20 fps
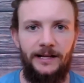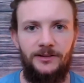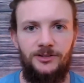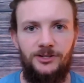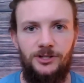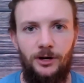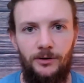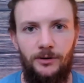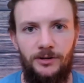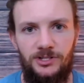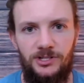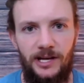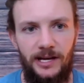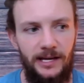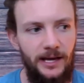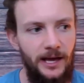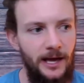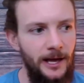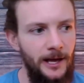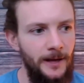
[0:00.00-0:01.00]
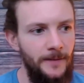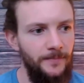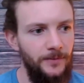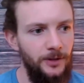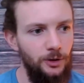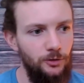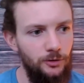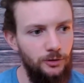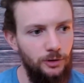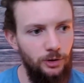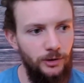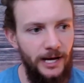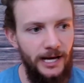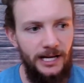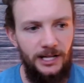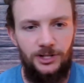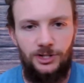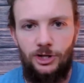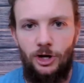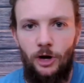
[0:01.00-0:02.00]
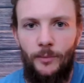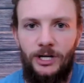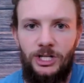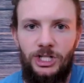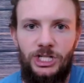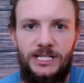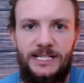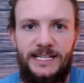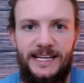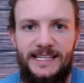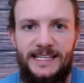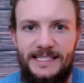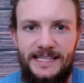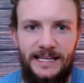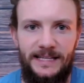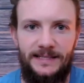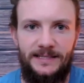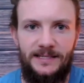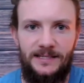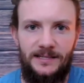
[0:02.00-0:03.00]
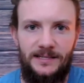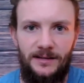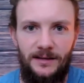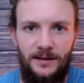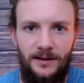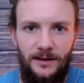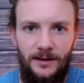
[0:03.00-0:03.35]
And so it's like you created so much distance.